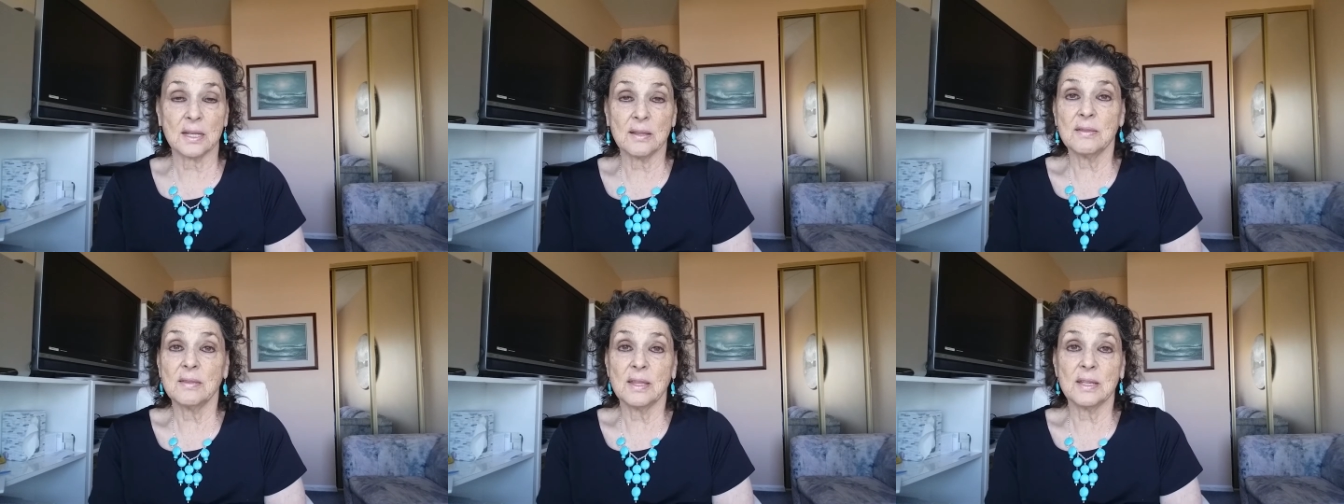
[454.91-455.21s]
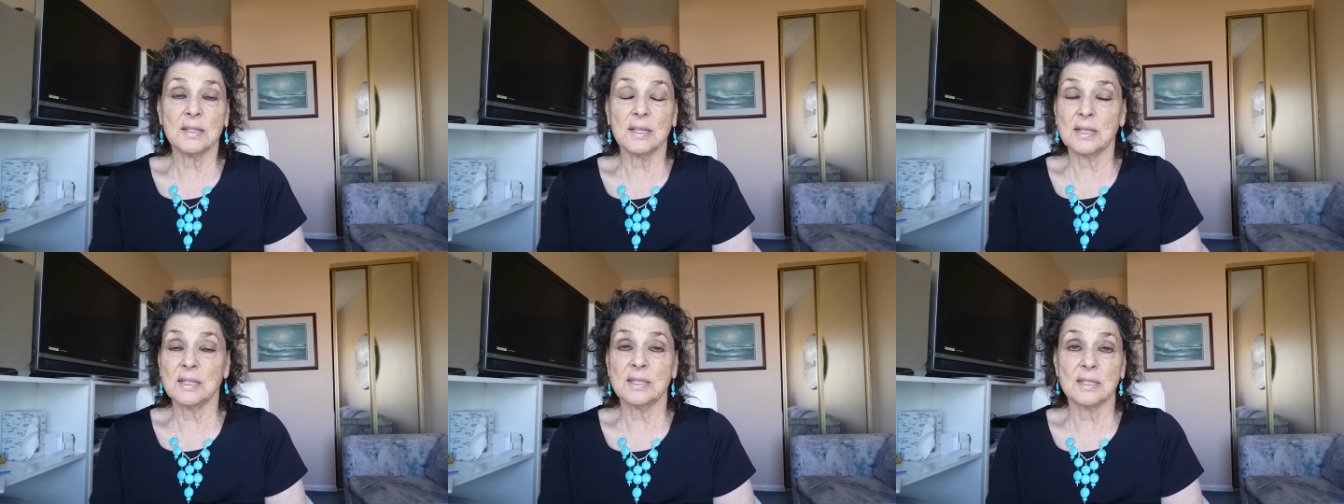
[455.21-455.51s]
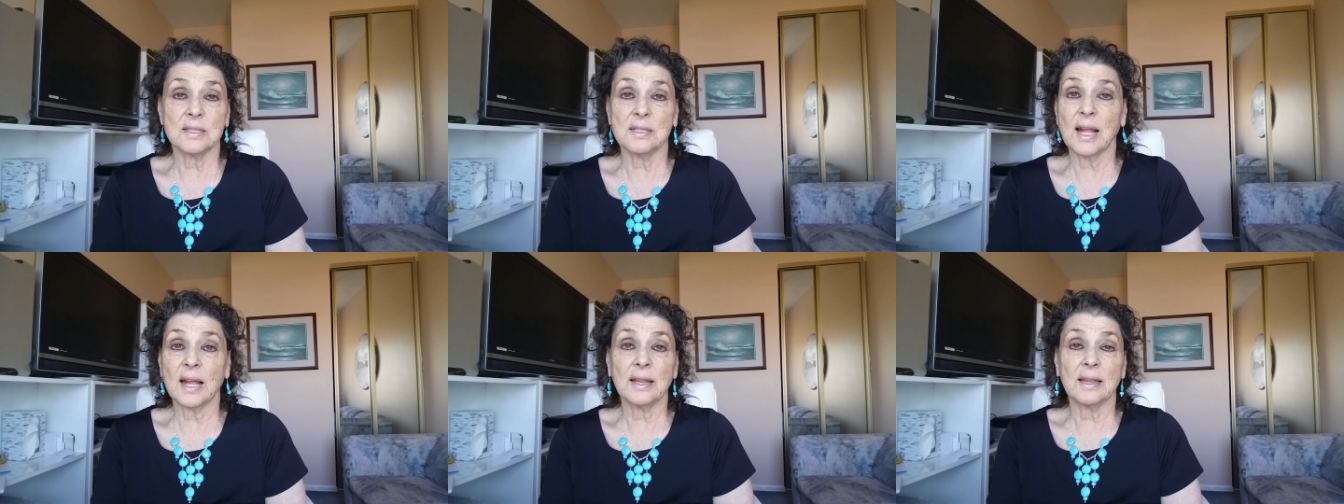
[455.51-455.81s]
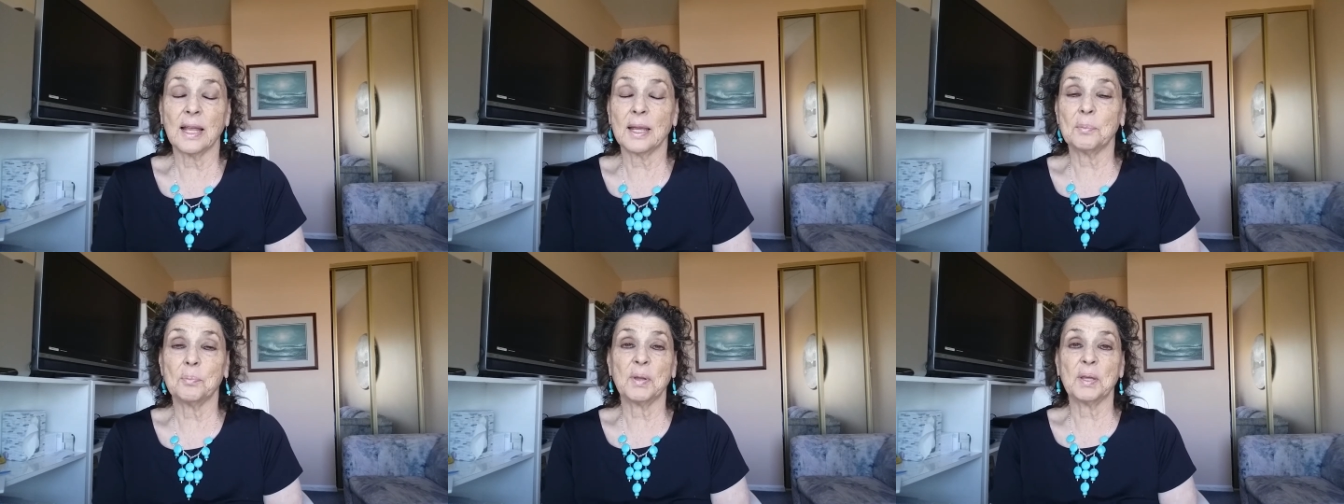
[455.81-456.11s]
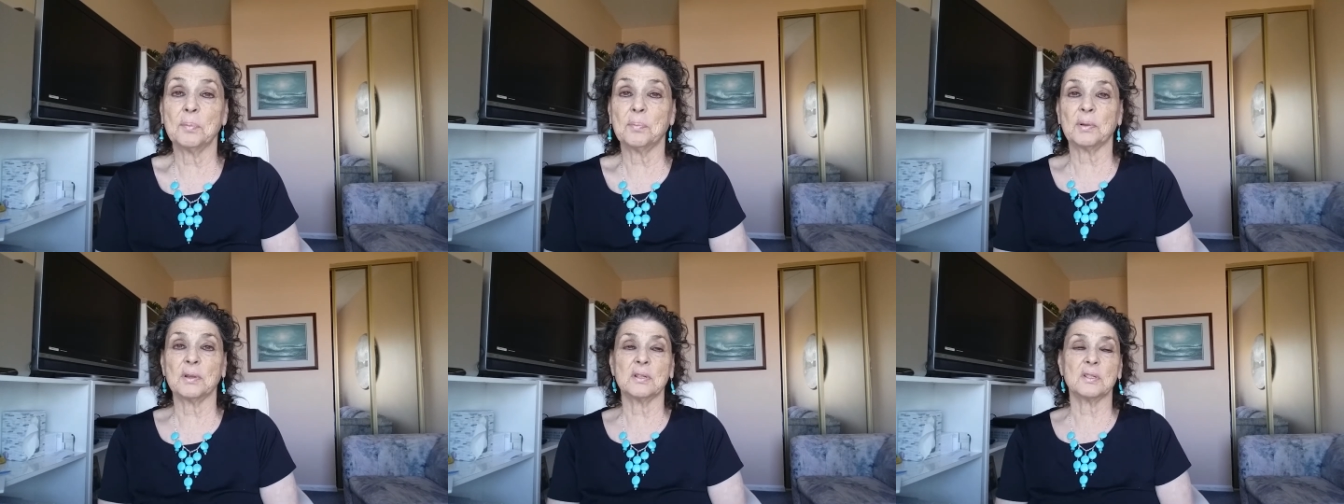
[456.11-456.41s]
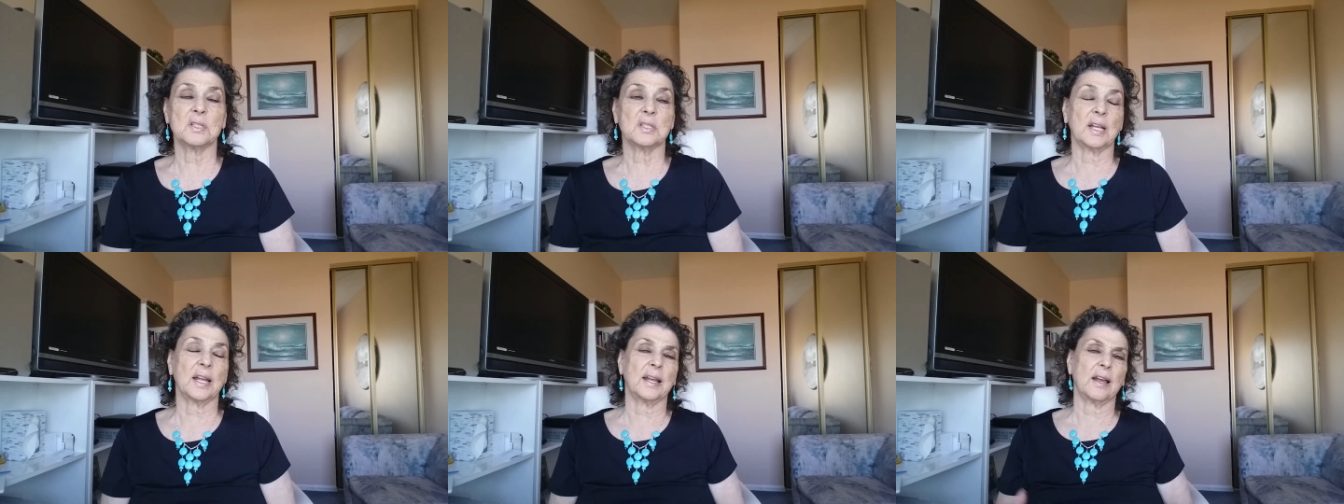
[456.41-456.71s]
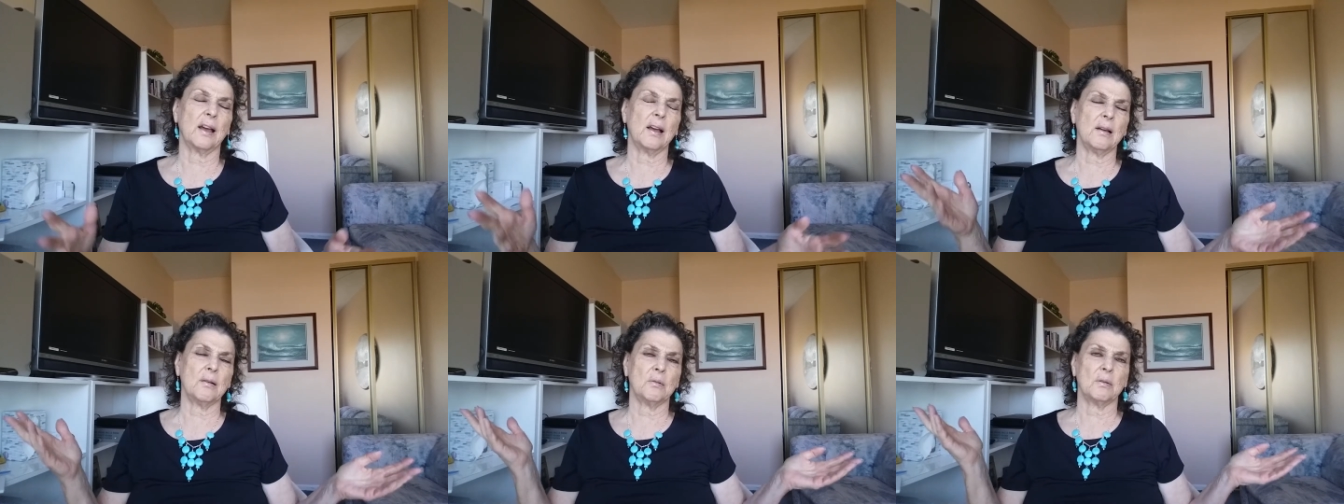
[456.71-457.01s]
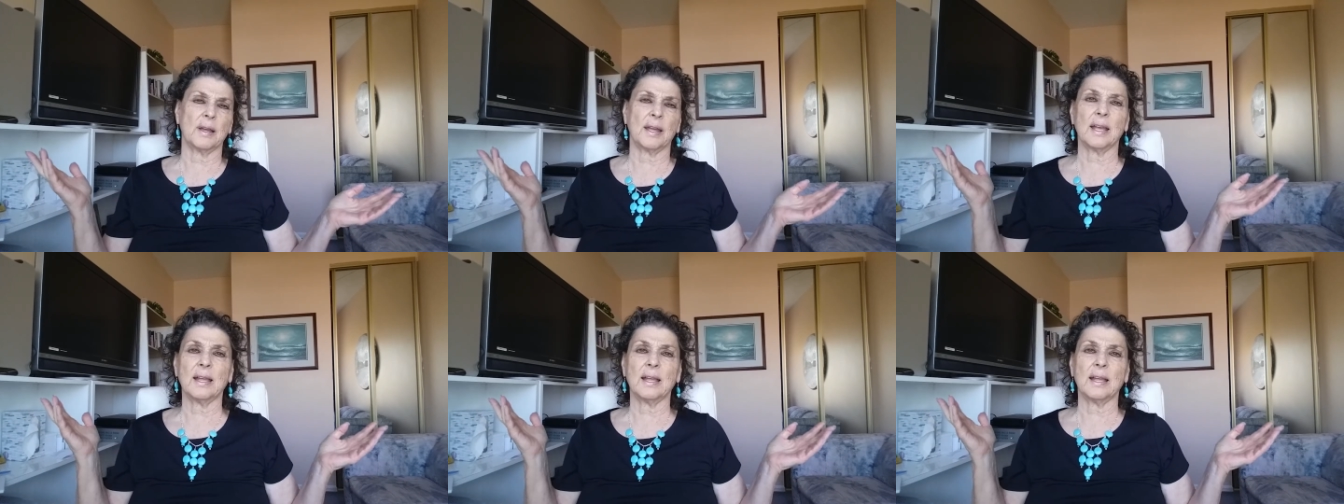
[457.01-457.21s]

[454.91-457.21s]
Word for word: And it's not like people are saying, oh,